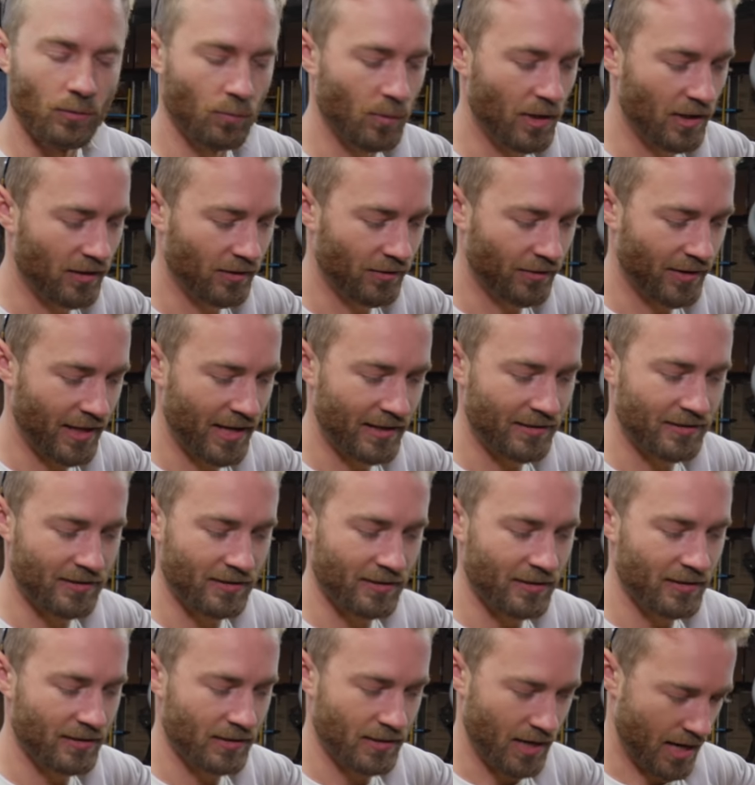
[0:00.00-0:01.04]
Well, that's an
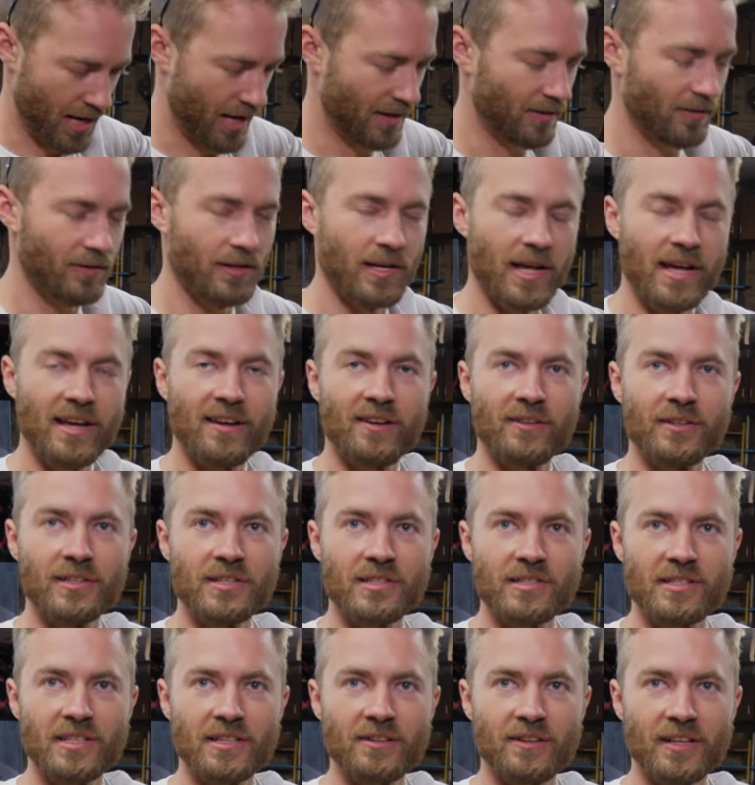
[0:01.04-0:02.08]
entire day on the
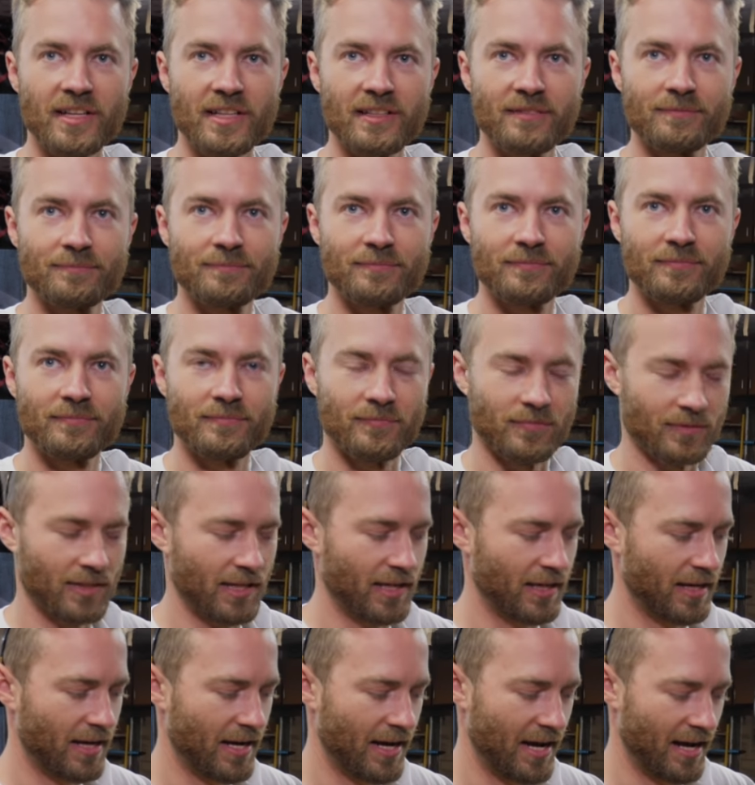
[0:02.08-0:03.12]
steering
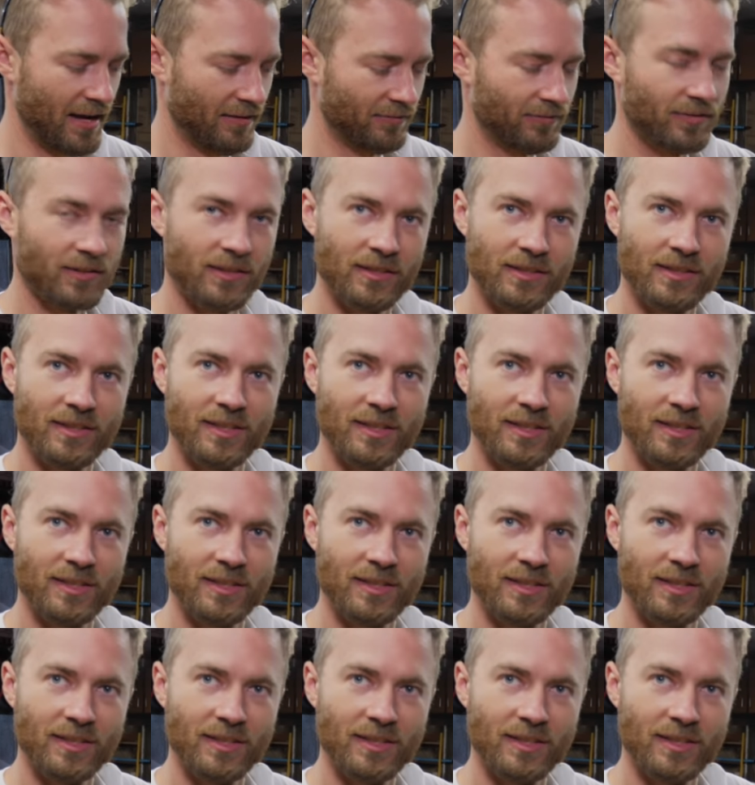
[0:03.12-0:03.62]
and a half,